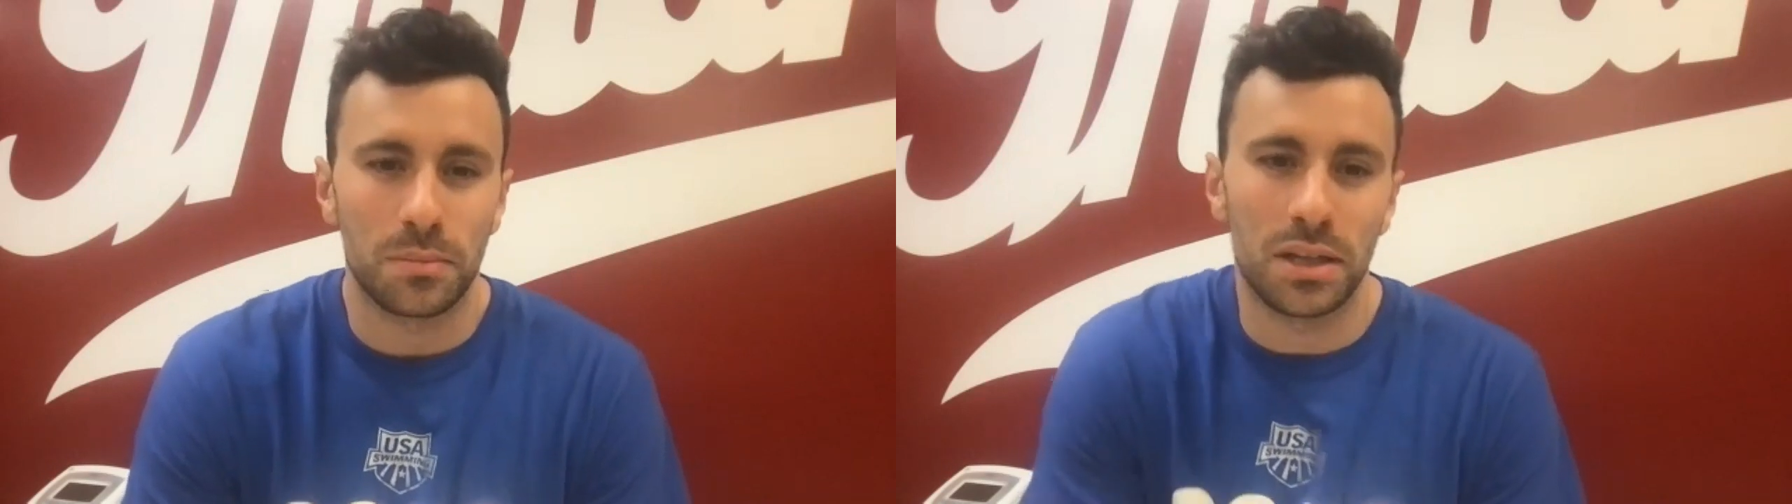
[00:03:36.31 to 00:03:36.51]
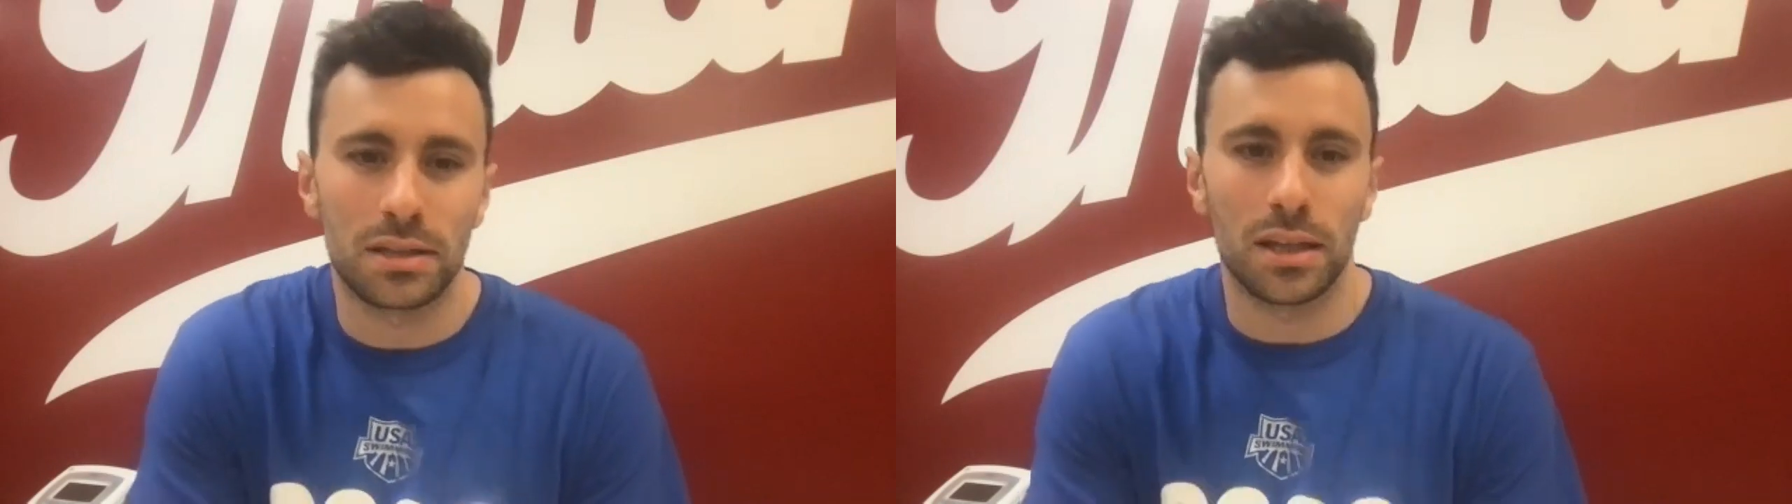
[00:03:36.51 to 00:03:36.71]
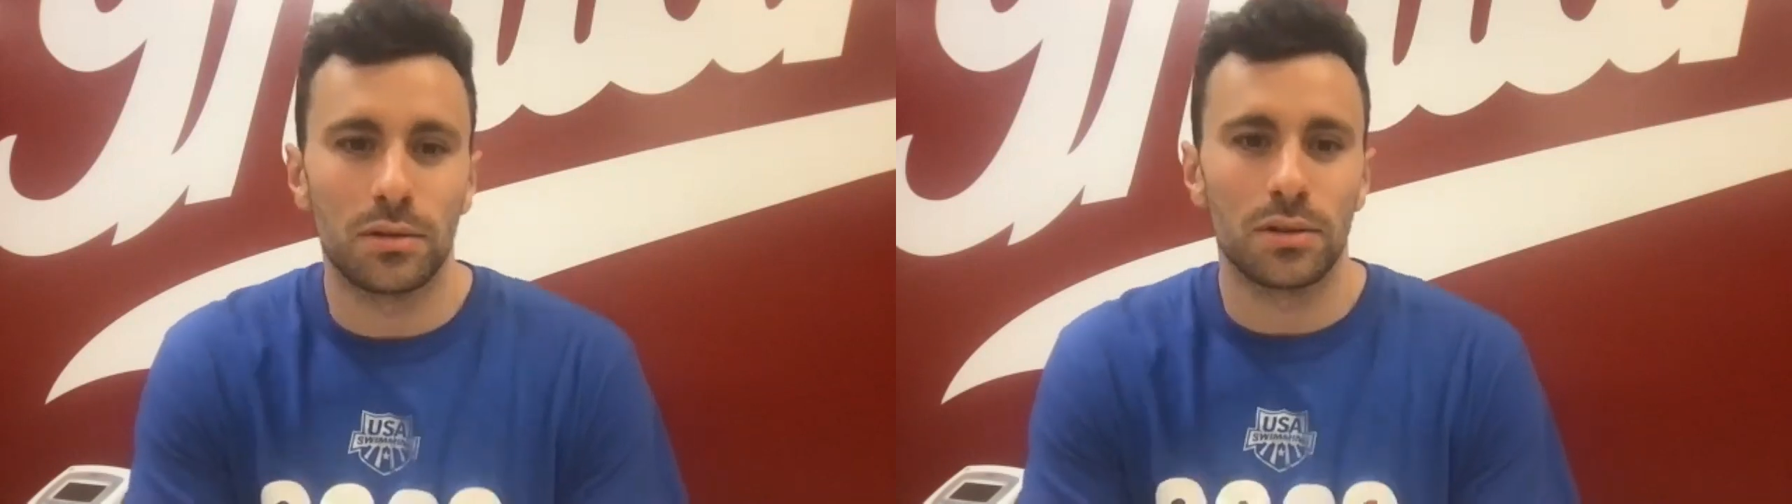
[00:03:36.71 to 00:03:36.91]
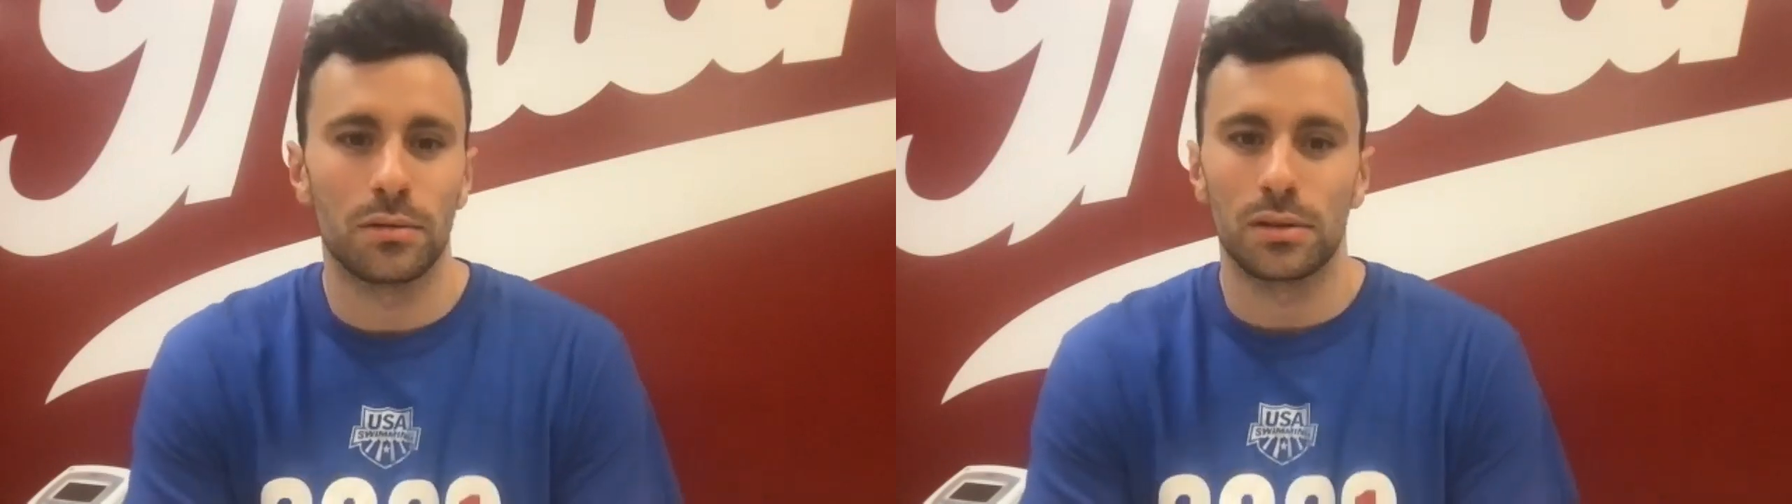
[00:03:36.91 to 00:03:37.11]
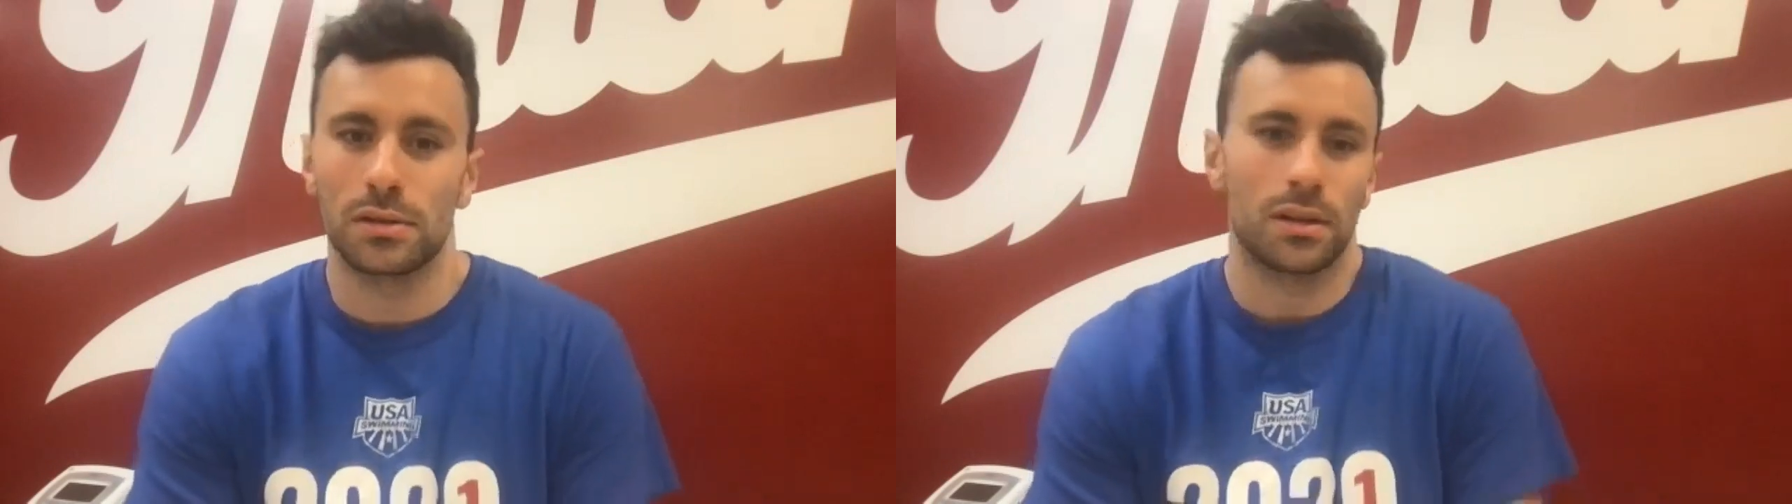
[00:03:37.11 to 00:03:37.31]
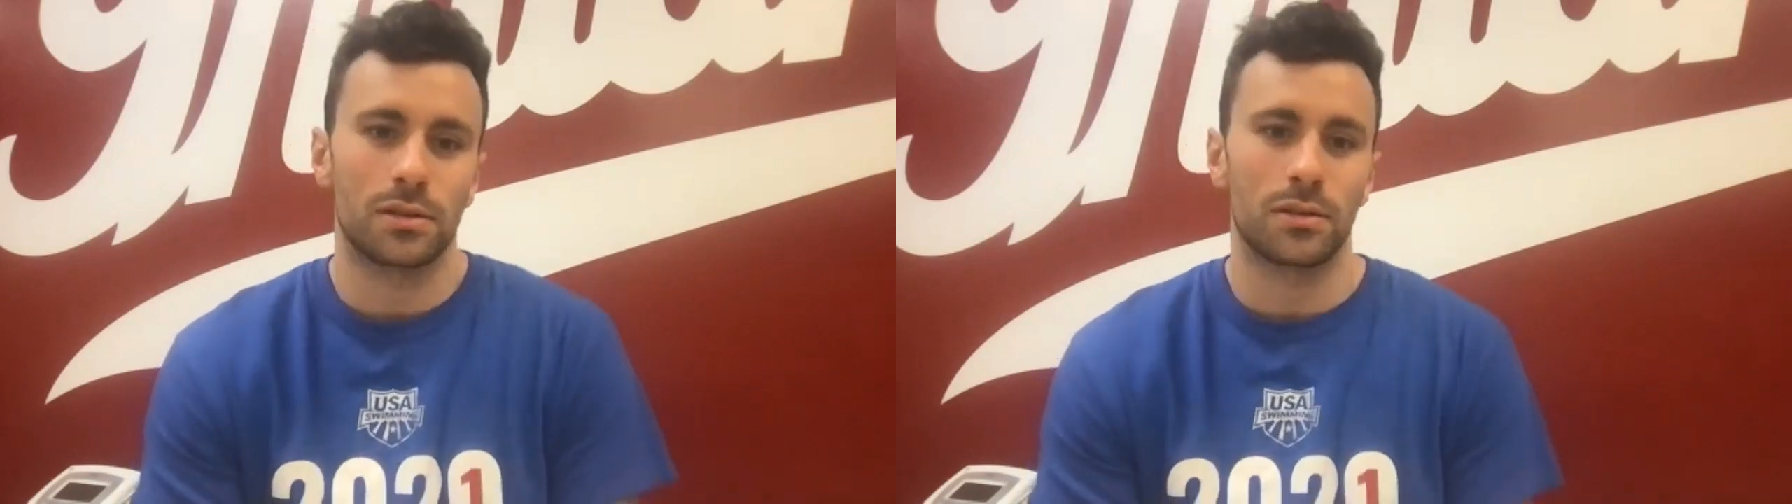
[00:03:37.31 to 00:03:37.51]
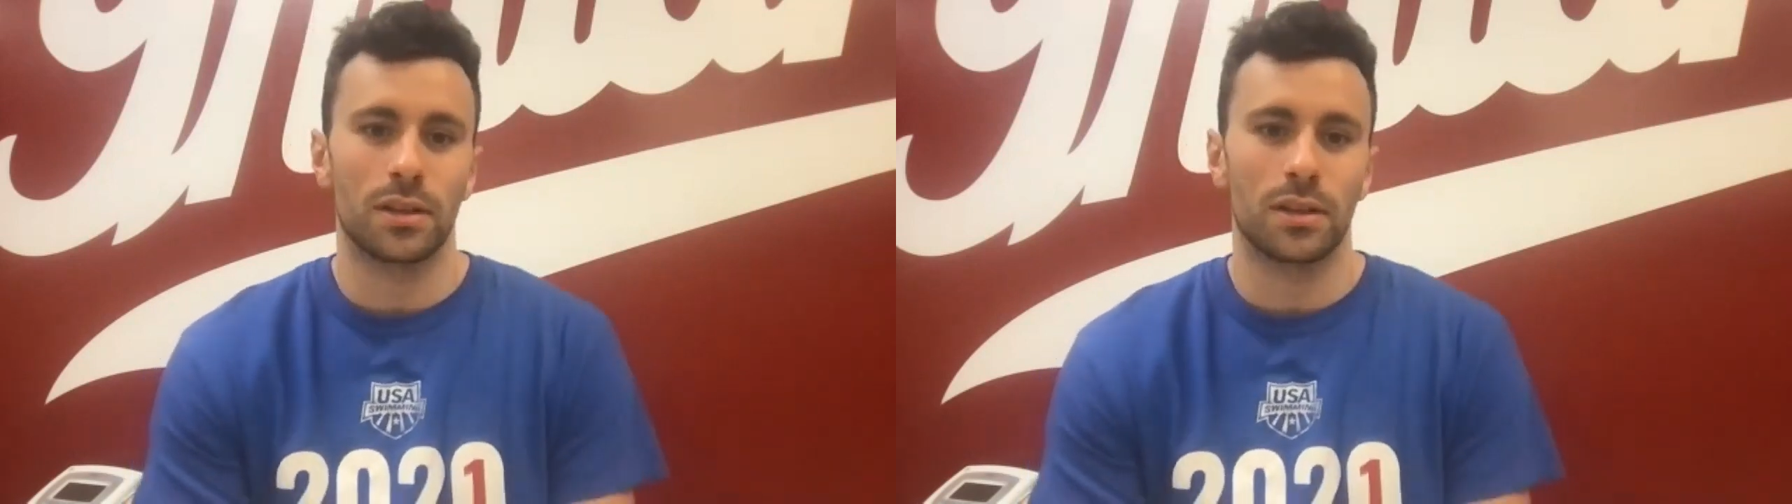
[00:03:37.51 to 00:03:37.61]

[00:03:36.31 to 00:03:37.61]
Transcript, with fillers: meets that you do it's that's